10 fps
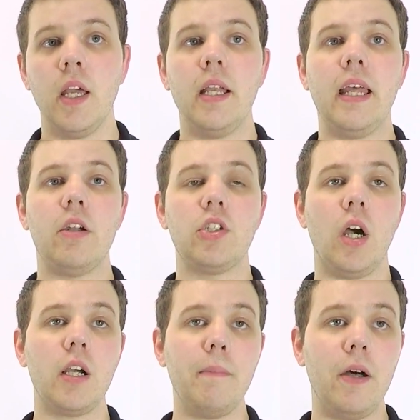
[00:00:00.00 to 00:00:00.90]
Now to
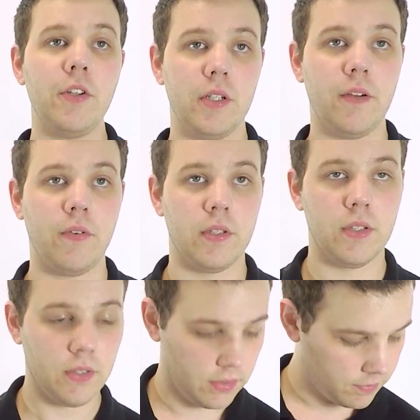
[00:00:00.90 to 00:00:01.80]
talk about their
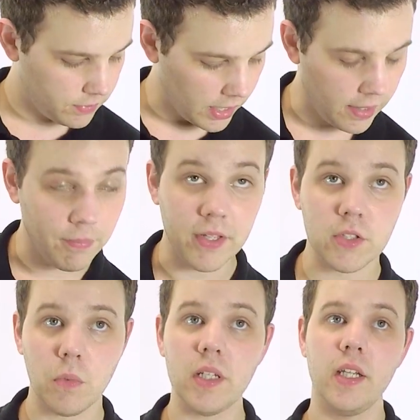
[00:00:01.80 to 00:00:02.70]
differences, this
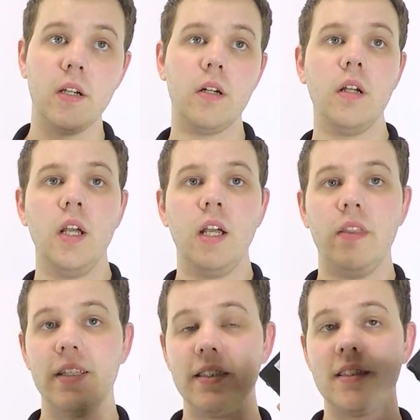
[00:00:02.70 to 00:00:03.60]
one here,
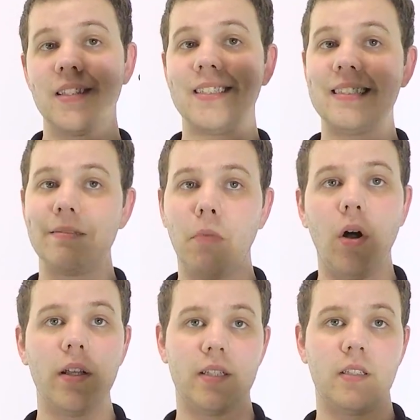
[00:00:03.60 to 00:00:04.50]
this is the
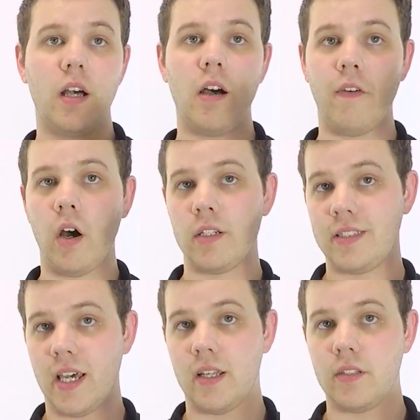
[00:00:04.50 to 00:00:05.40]
smallest of our
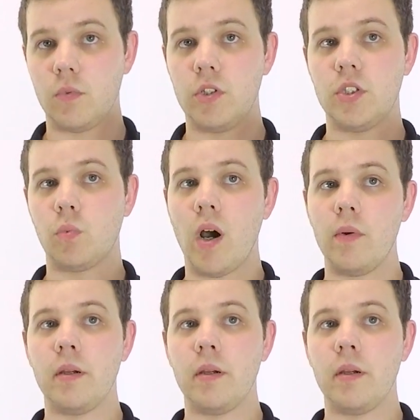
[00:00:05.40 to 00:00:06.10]
Zettas, which is why we